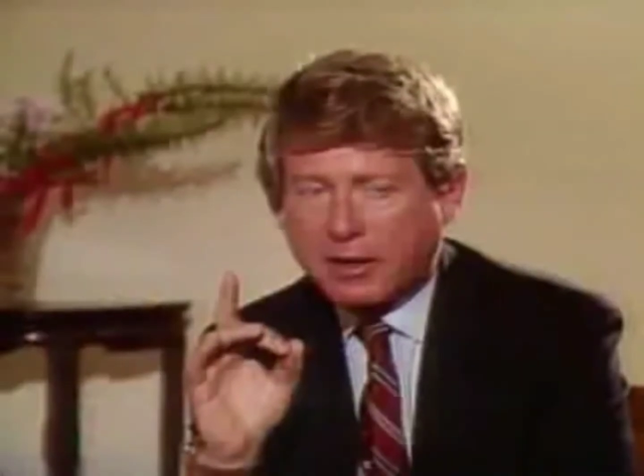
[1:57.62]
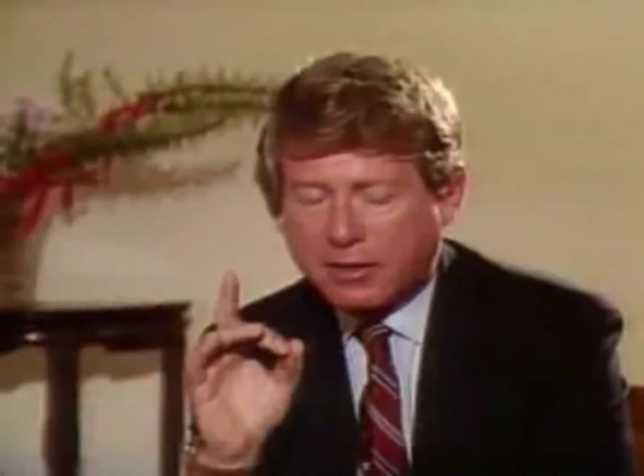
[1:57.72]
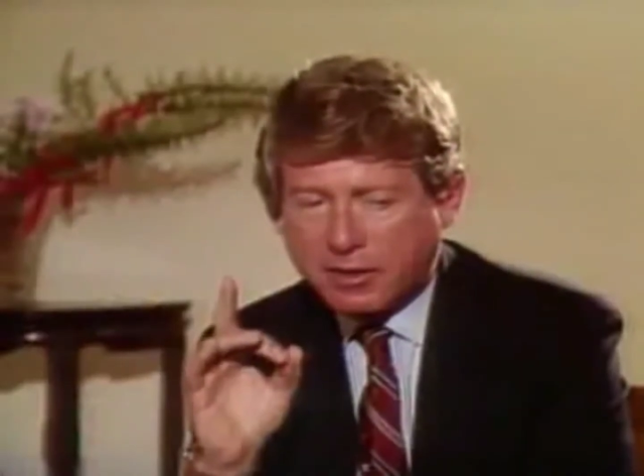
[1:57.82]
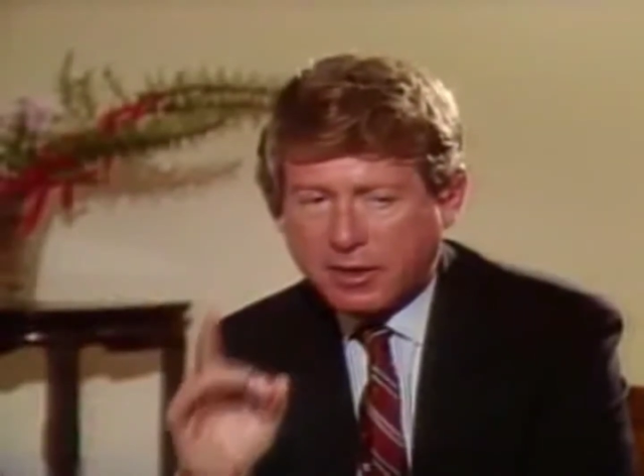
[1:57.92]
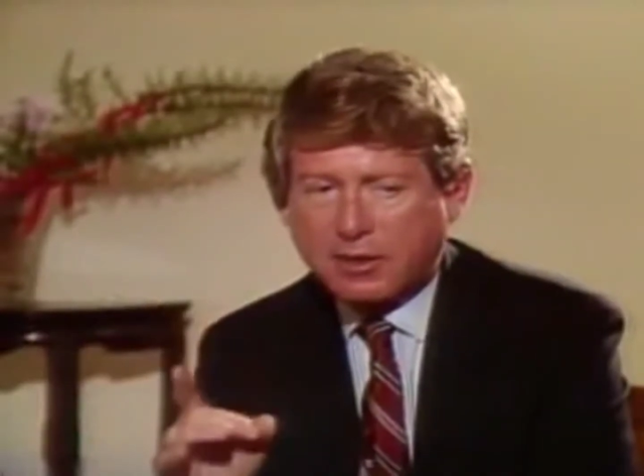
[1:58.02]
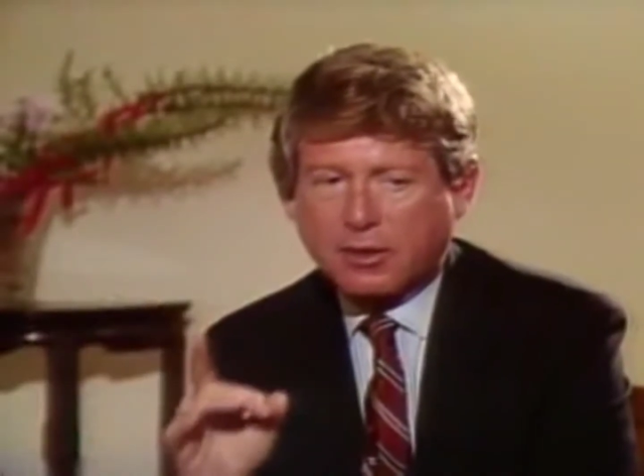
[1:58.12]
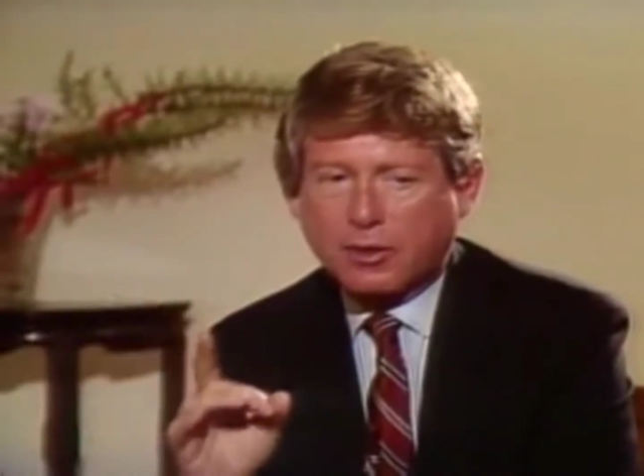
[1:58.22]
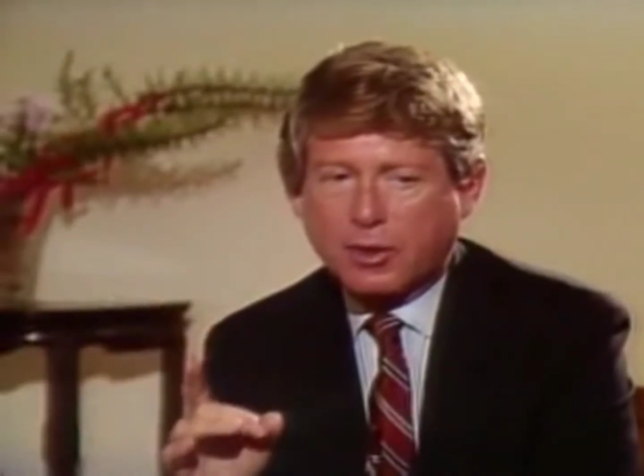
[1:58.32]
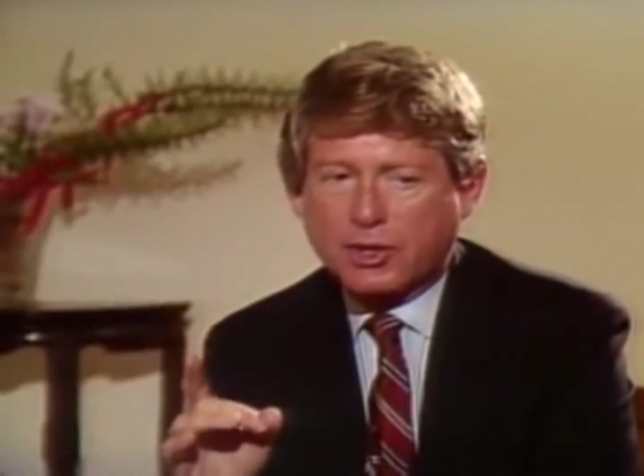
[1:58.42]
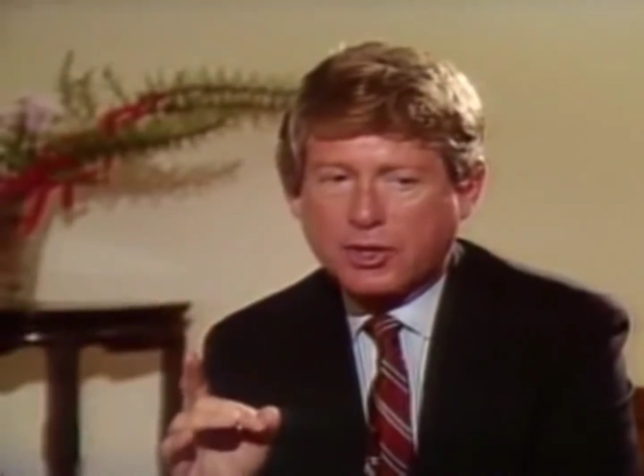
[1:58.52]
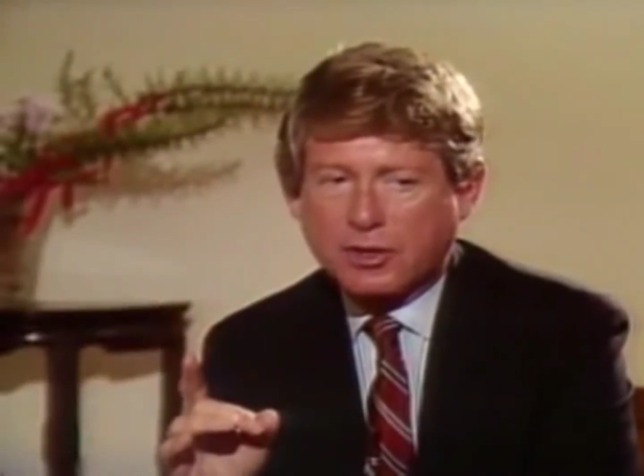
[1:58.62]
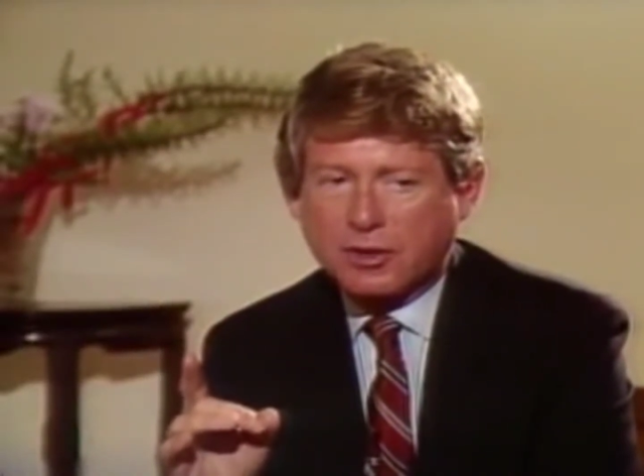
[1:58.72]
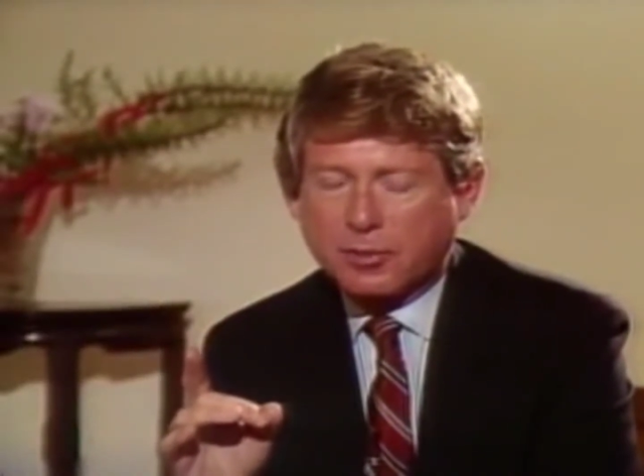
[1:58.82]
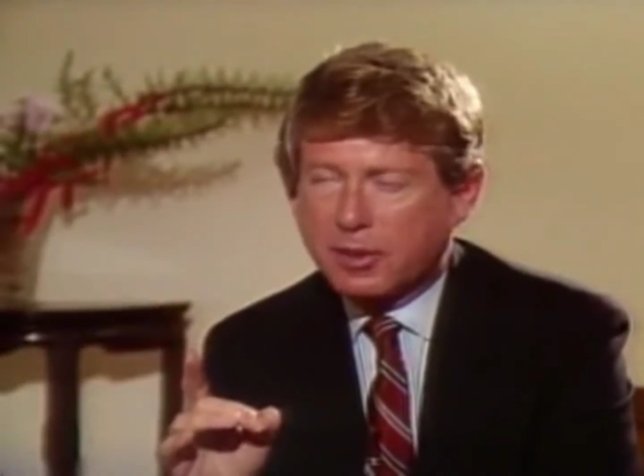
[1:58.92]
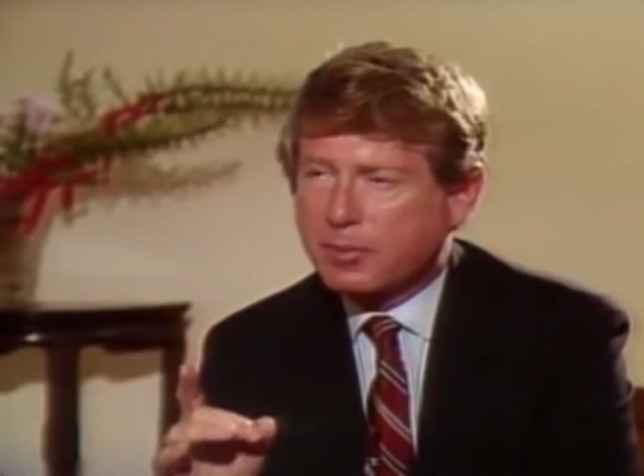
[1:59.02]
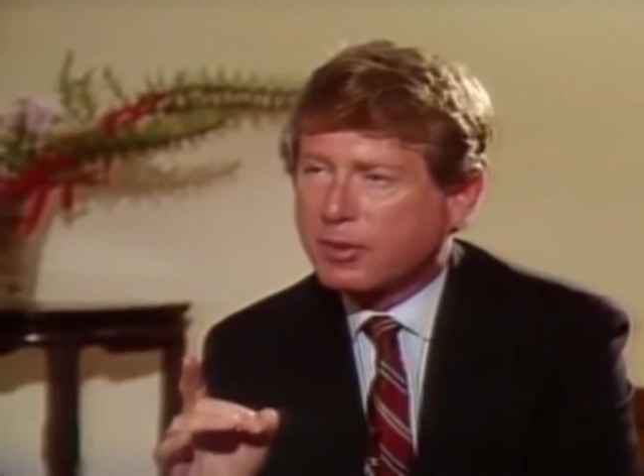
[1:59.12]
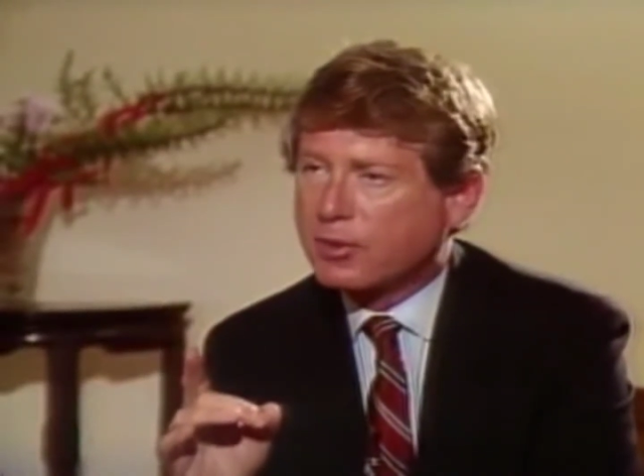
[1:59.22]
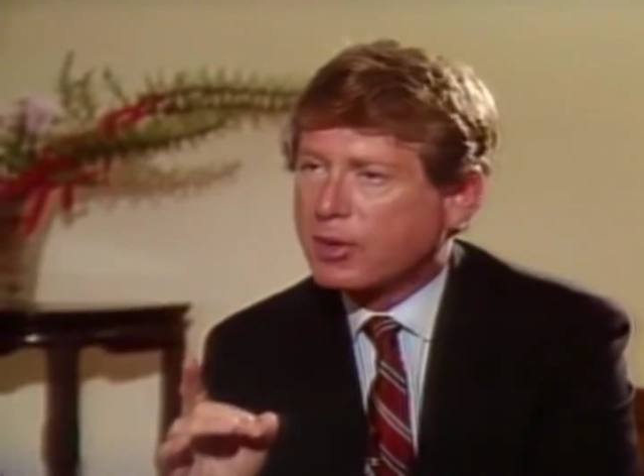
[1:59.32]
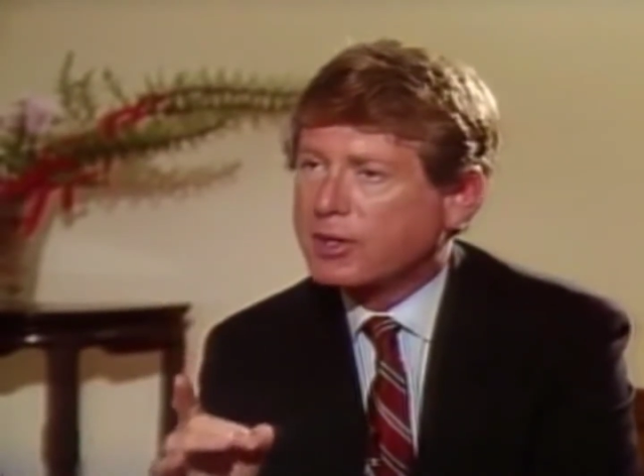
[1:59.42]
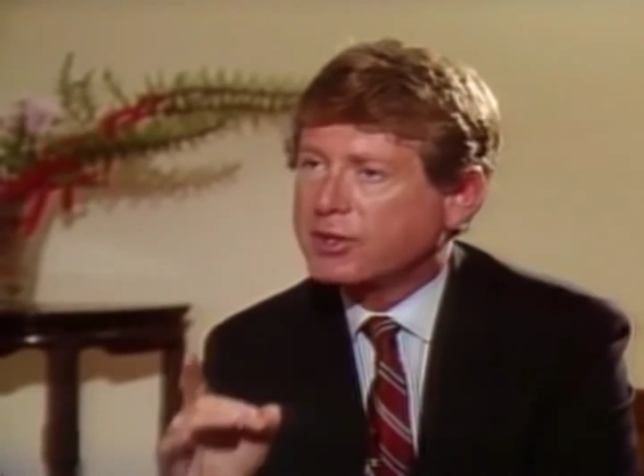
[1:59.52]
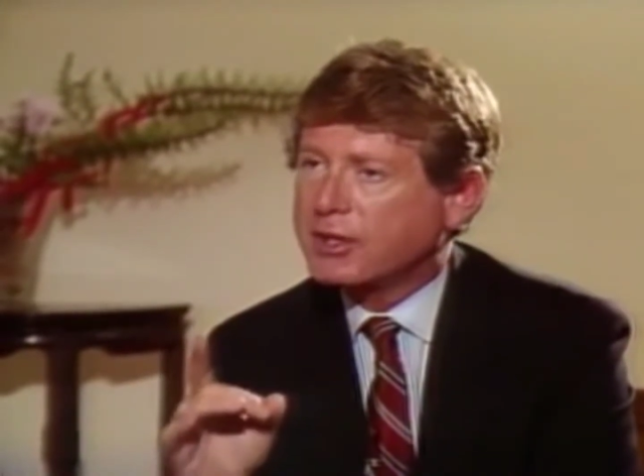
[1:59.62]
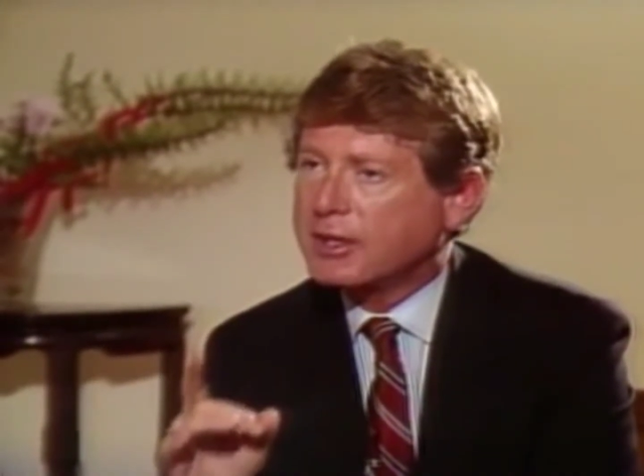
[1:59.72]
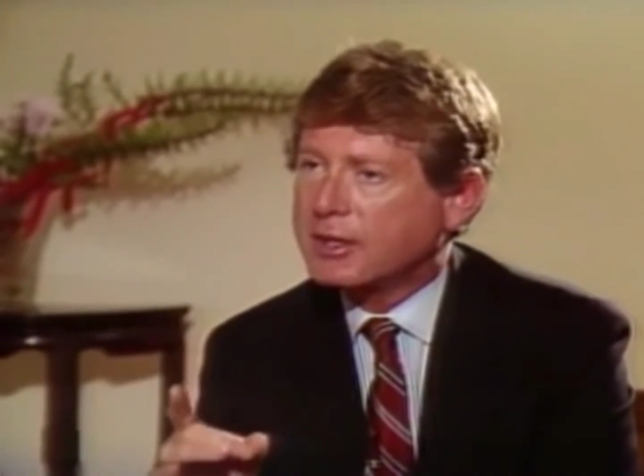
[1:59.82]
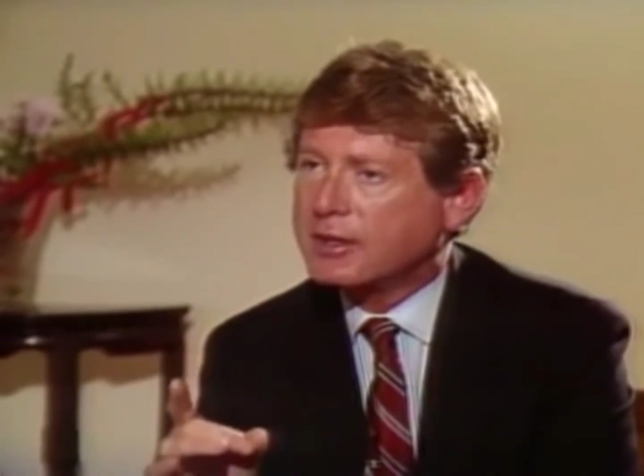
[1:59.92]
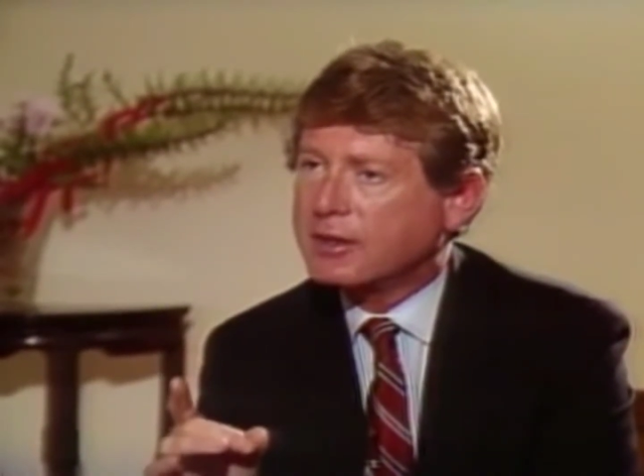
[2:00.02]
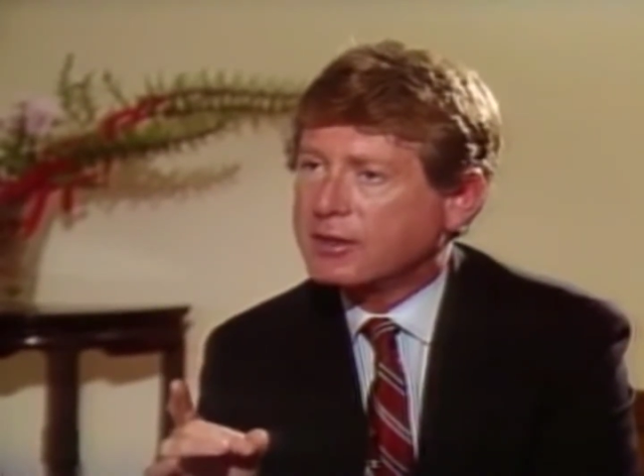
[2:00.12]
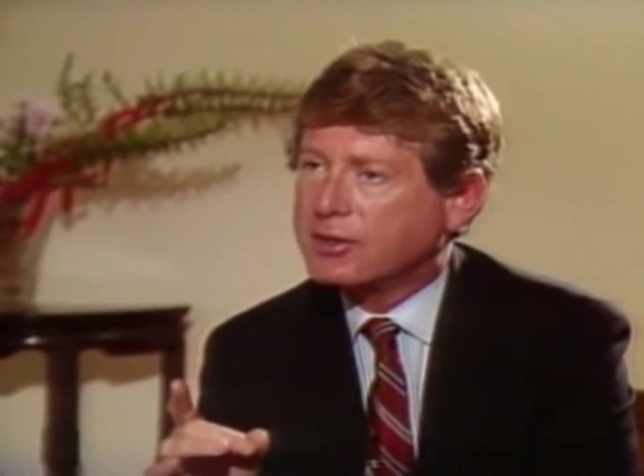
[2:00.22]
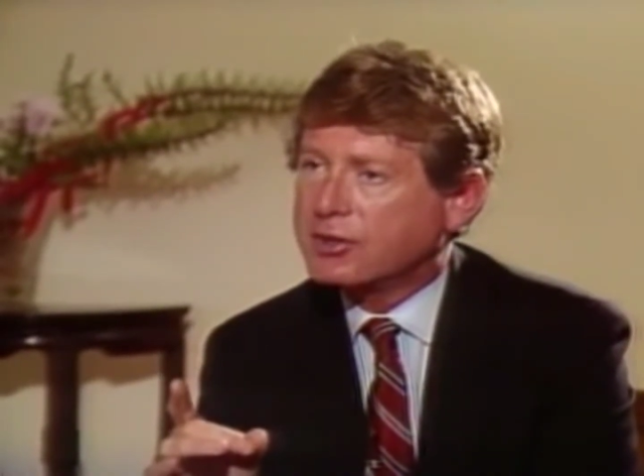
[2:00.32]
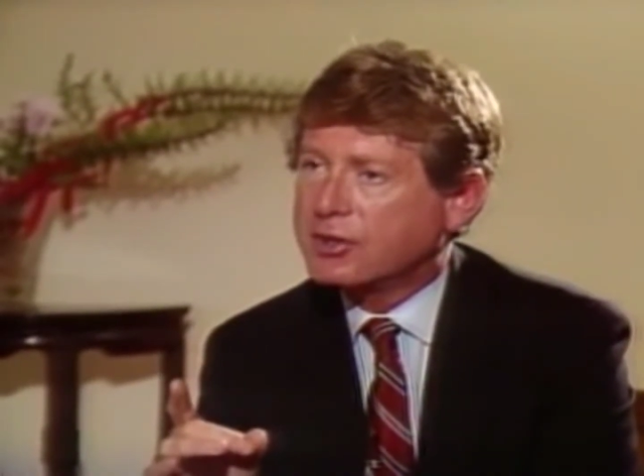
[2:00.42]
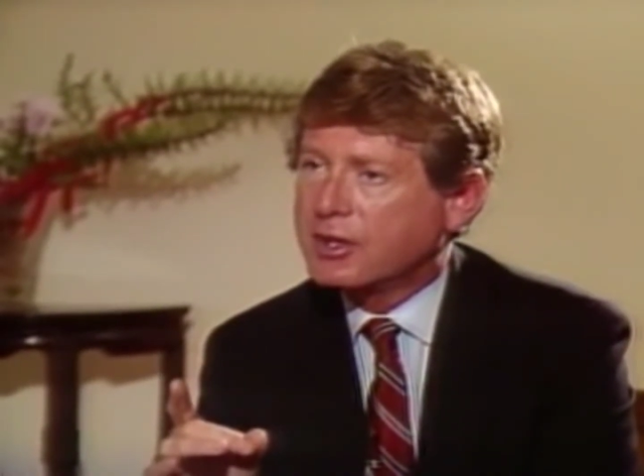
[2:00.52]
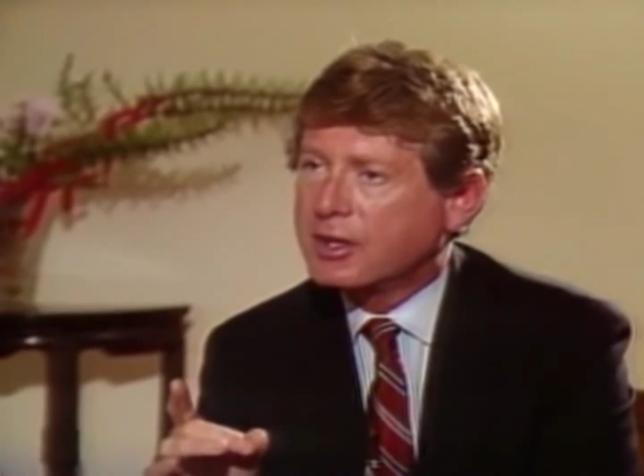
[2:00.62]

I think the question that people are raising is,